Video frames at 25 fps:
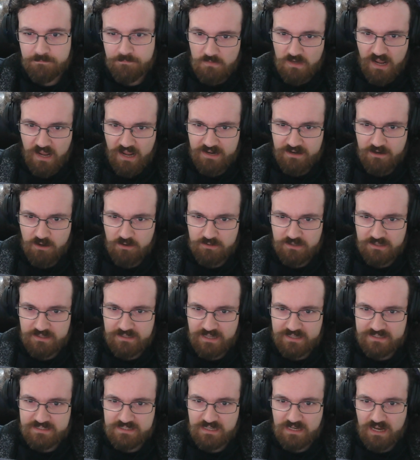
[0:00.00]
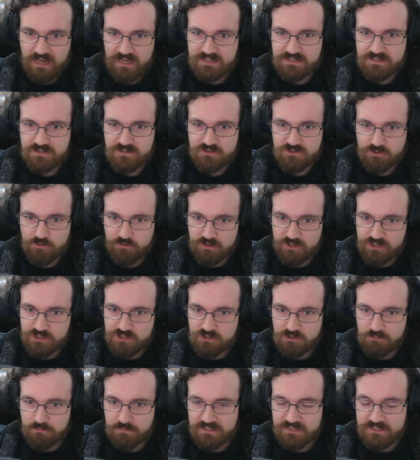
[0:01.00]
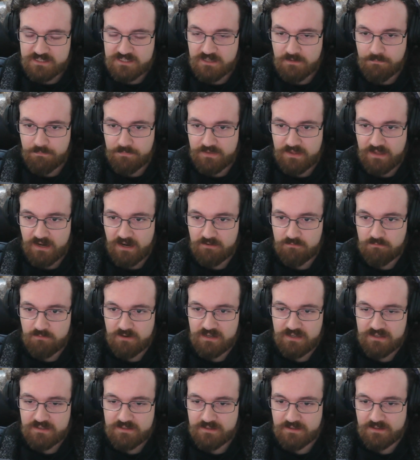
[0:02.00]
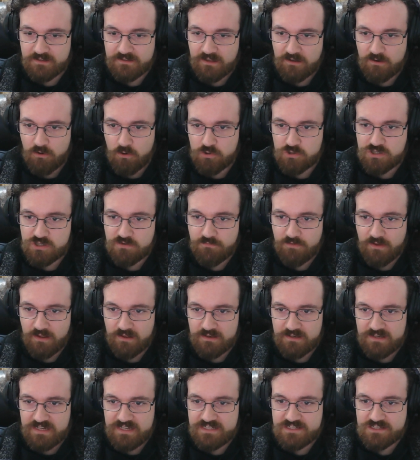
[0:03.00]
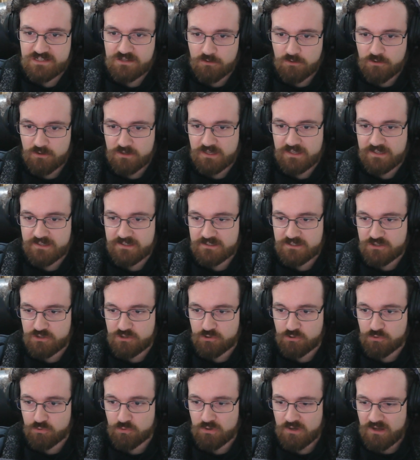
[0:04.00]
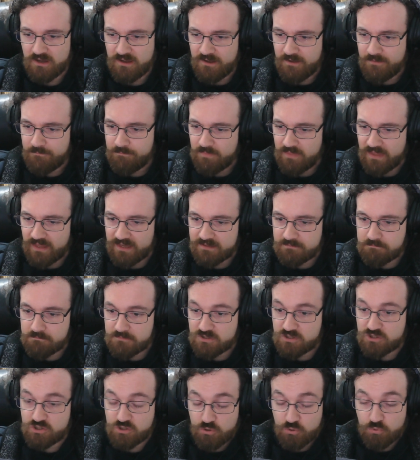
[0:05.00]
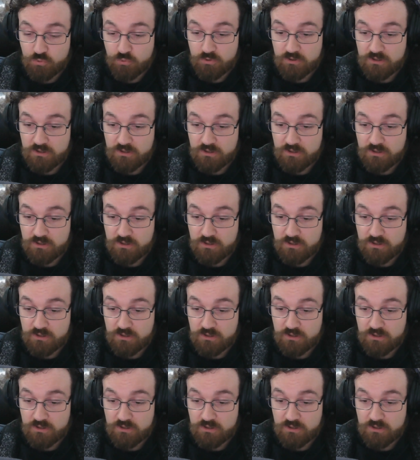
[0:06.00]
I know that that's a licensor issue, but it's something that I really think that OceanVeil needs to look into, like, soon.